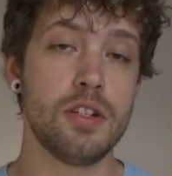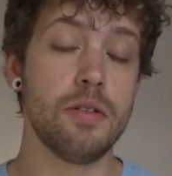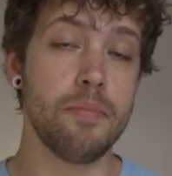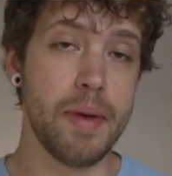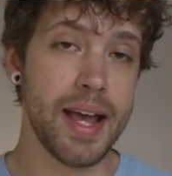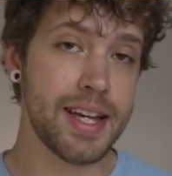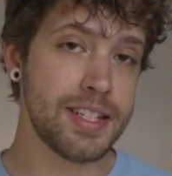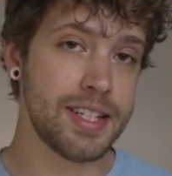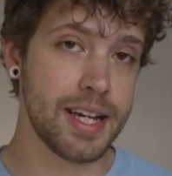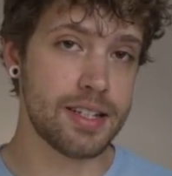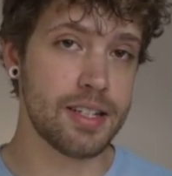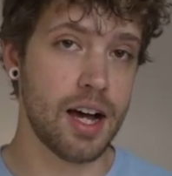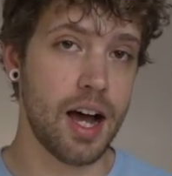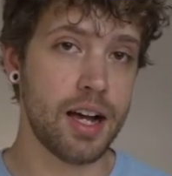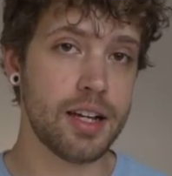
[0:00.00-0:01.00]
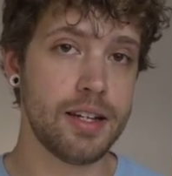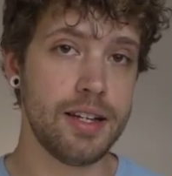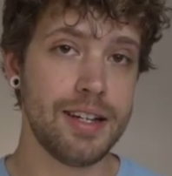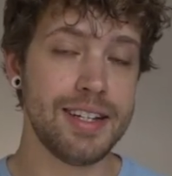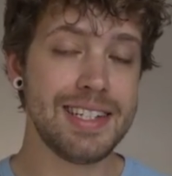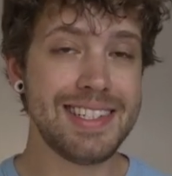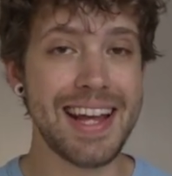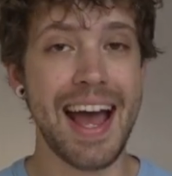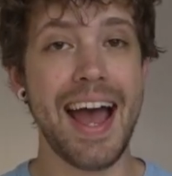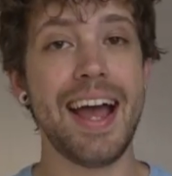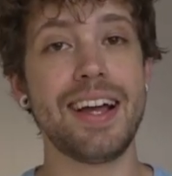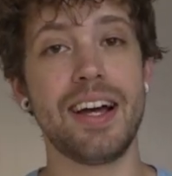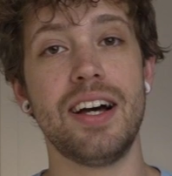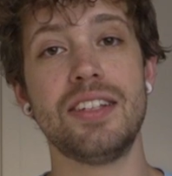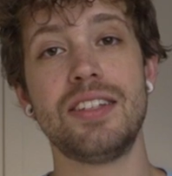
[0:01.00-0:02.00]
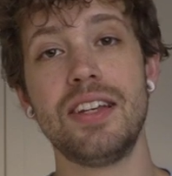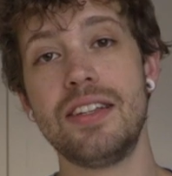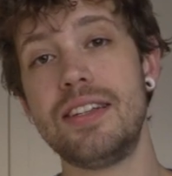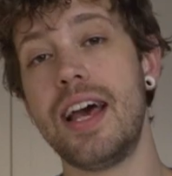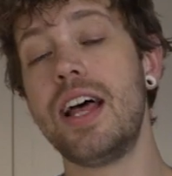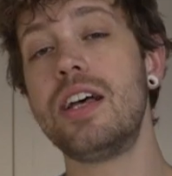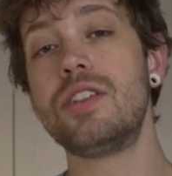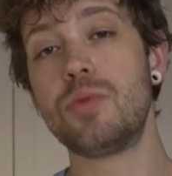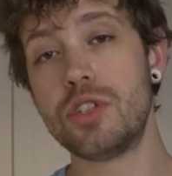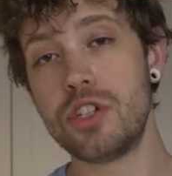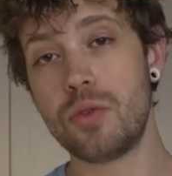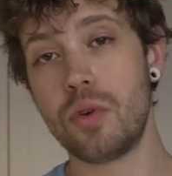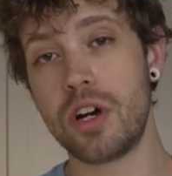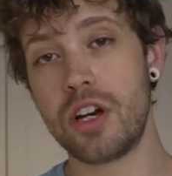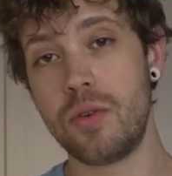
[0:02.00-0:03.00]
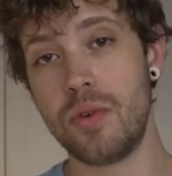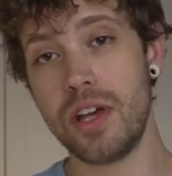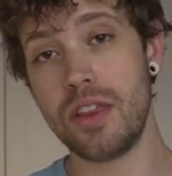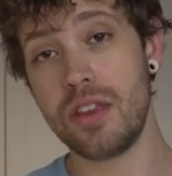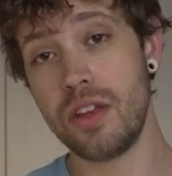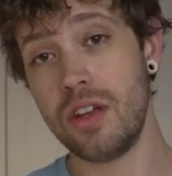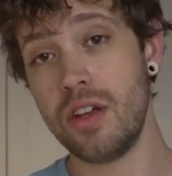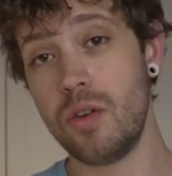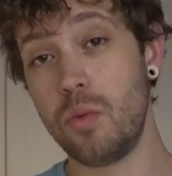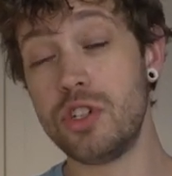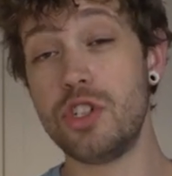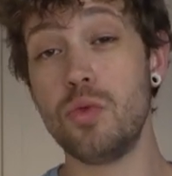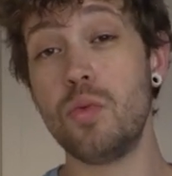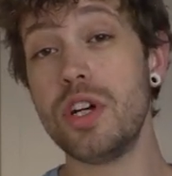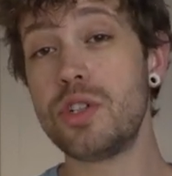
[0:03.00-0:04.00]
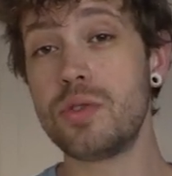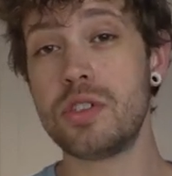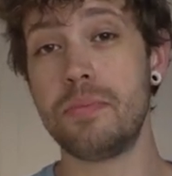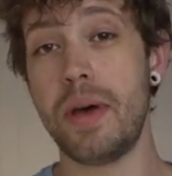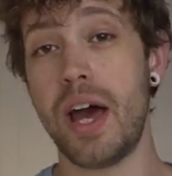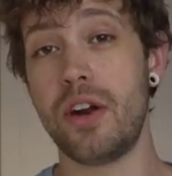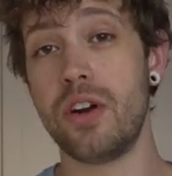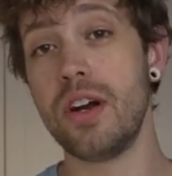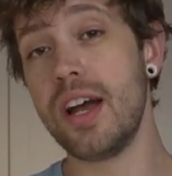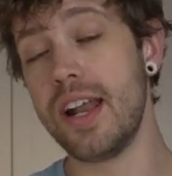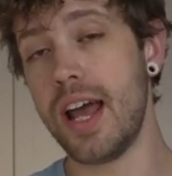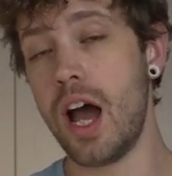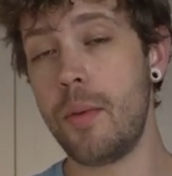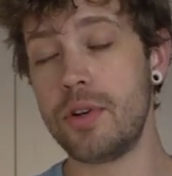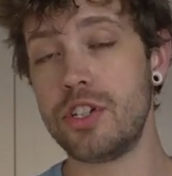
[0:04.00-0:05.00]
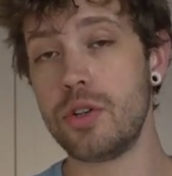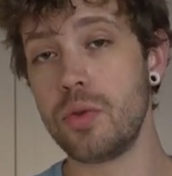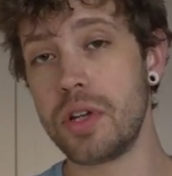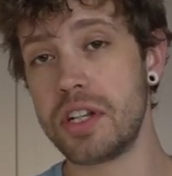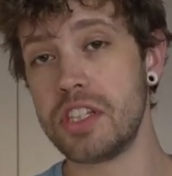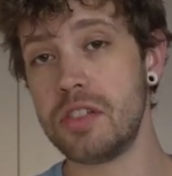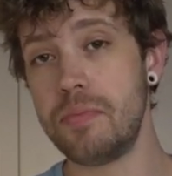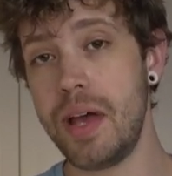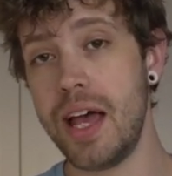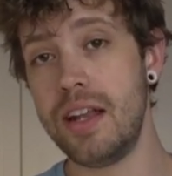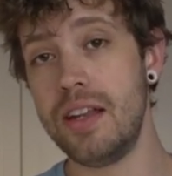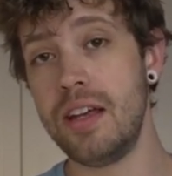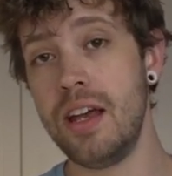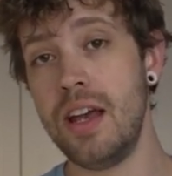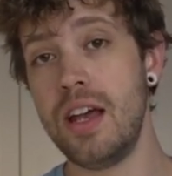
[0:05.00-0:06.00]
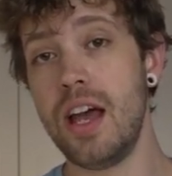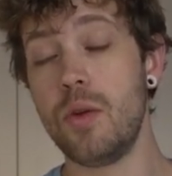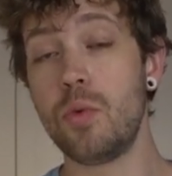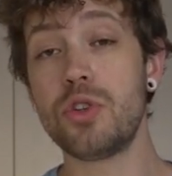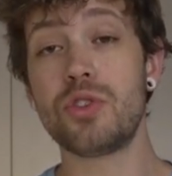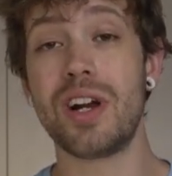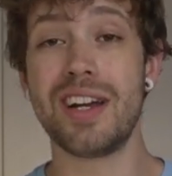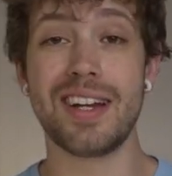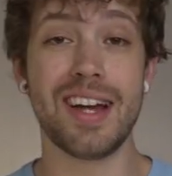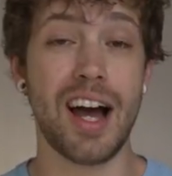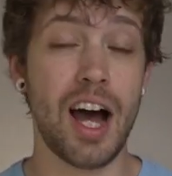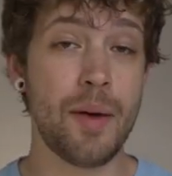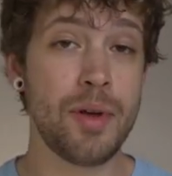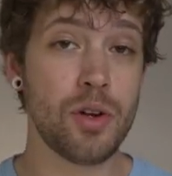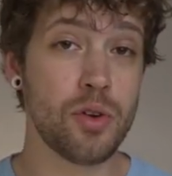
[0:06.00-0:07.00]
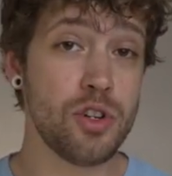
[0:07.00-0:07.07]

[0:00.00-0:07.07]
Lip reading: Make a TikTok, tag us, tell us what you're working with, what you wish was better, and how much you're willing to spend, and we'll try to comment or